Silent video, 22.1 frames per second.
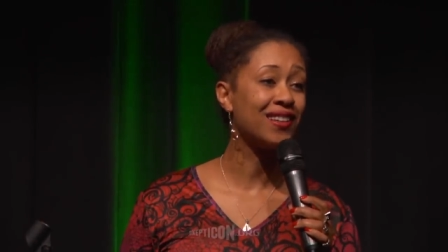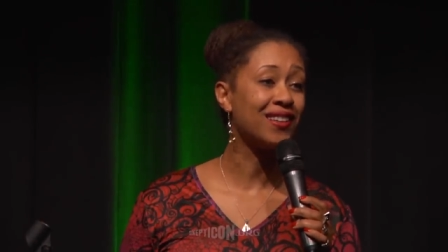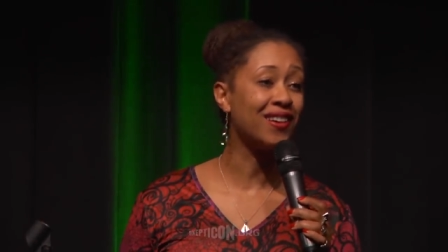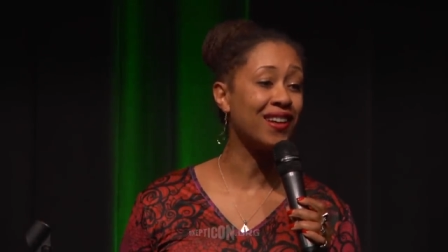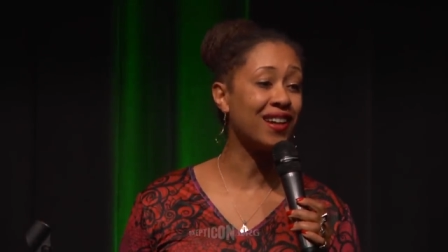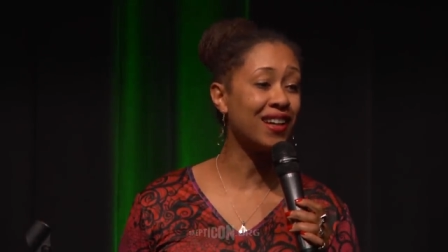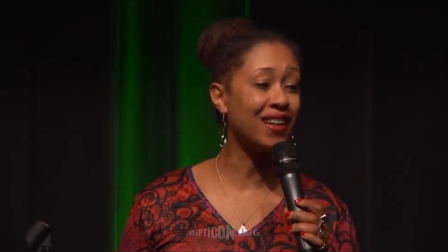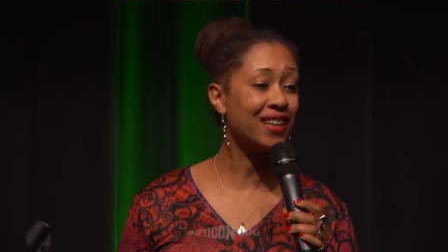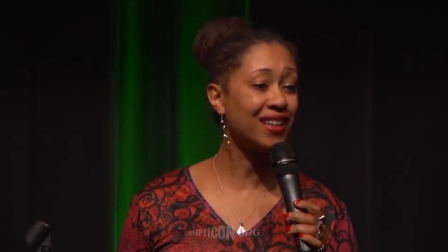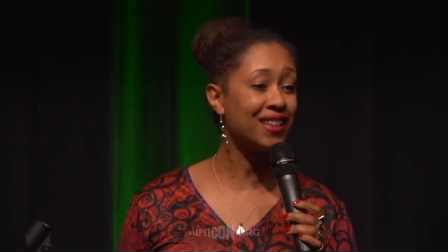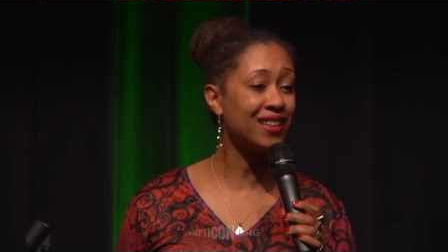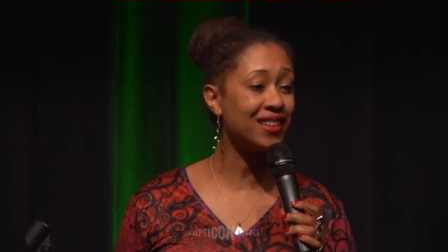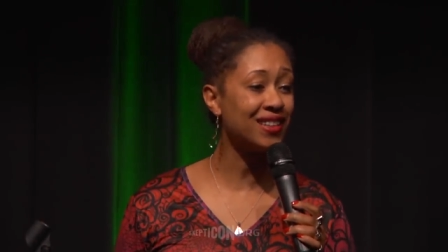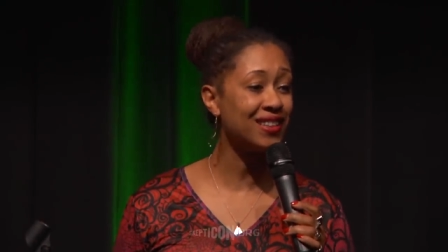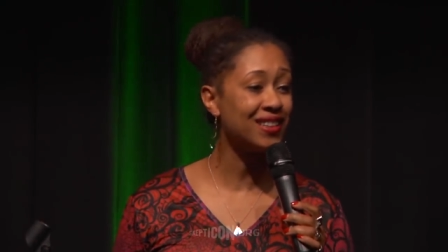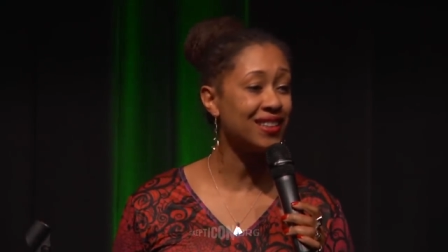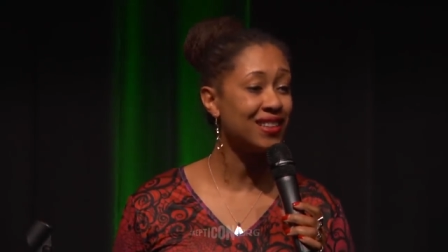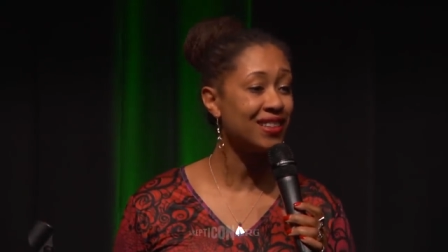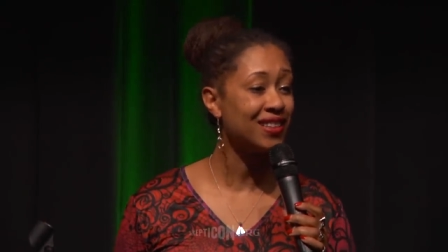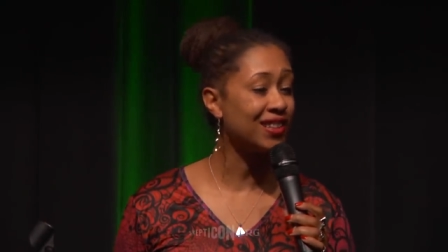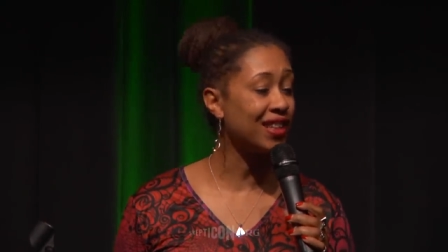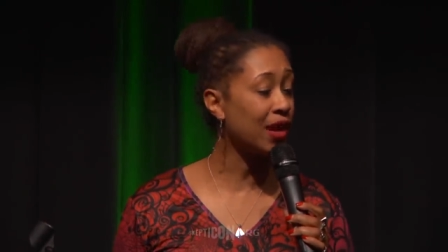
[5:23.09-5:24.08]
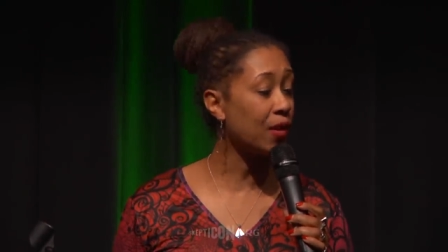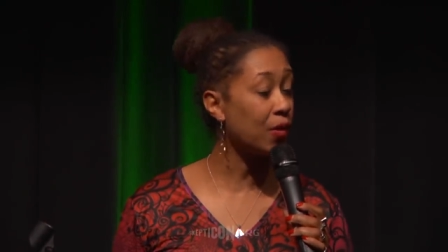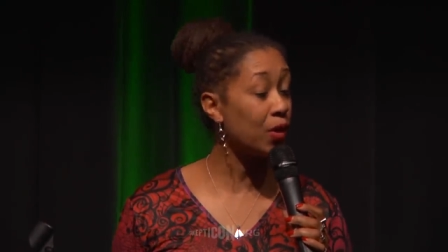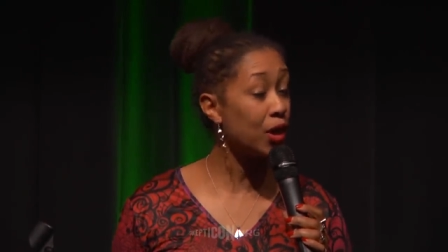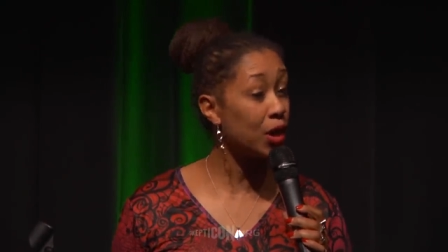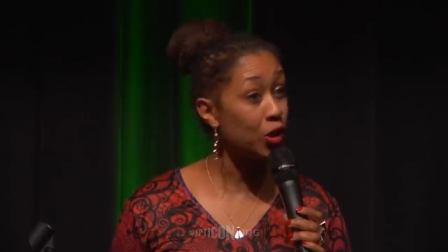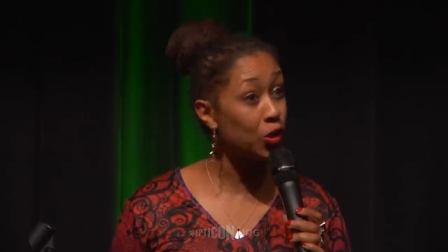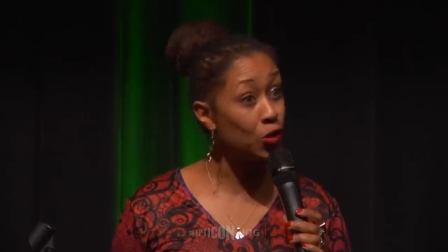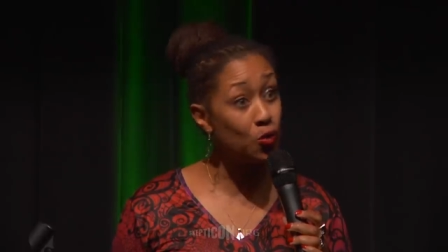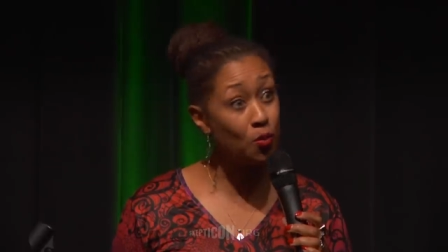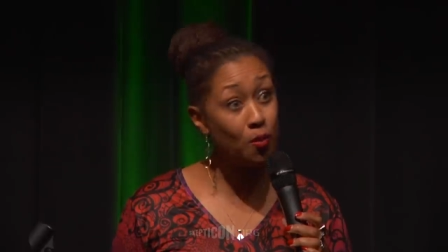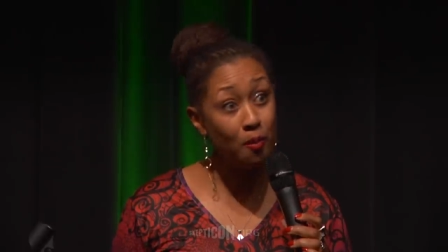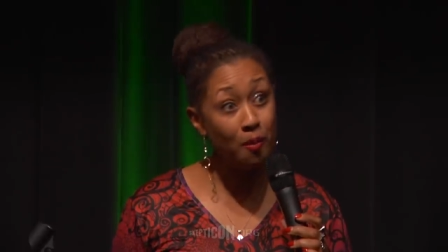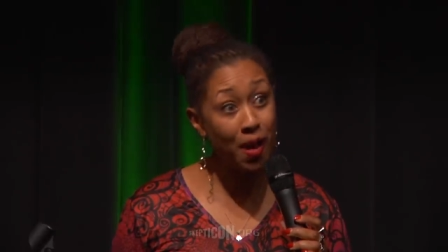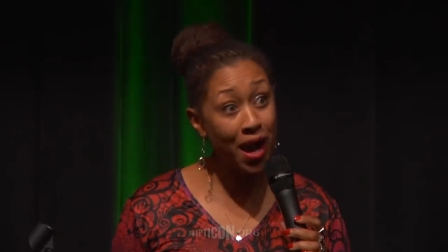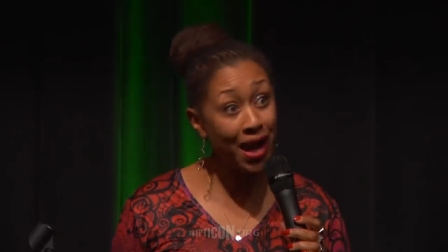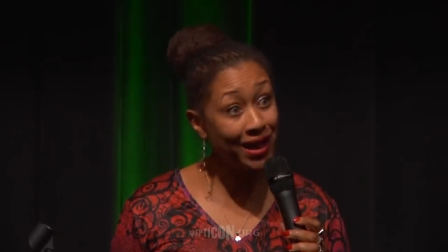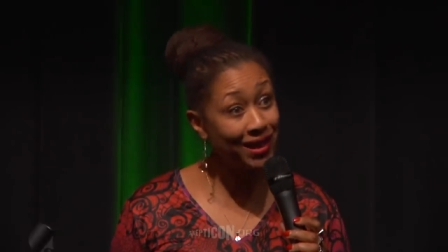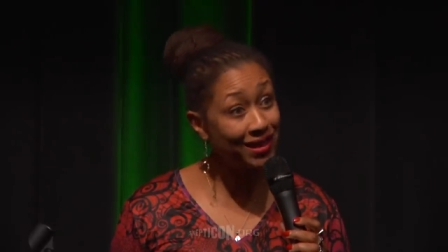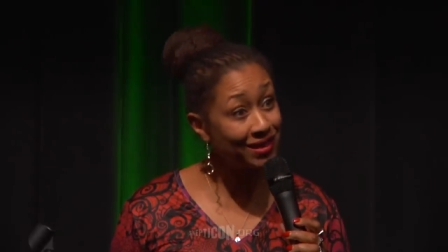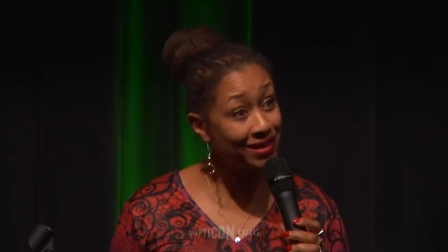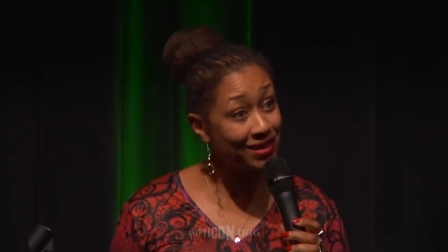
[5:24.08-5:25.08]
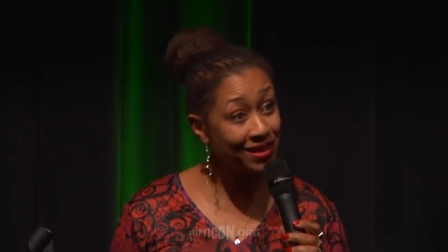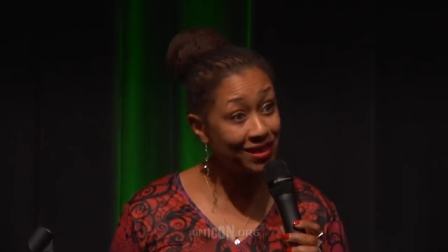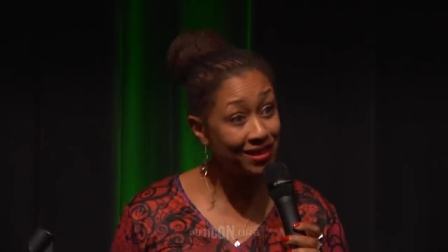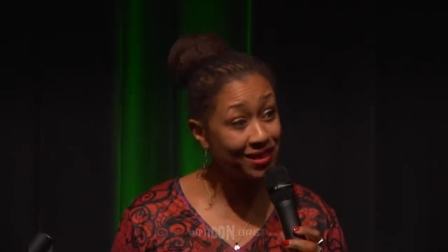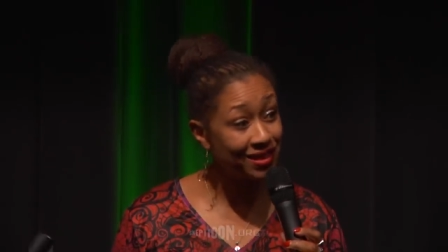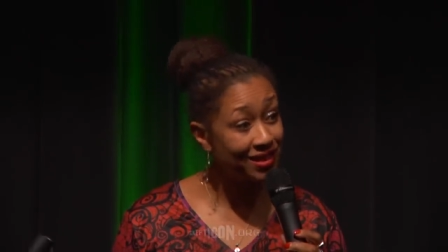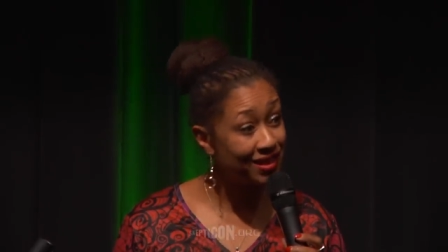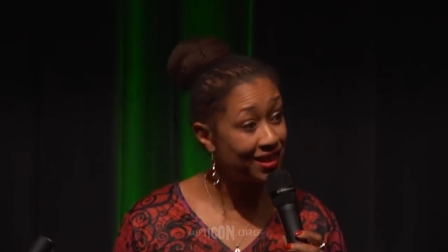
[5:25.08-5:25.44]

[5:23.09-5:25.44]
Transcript: right? That way you might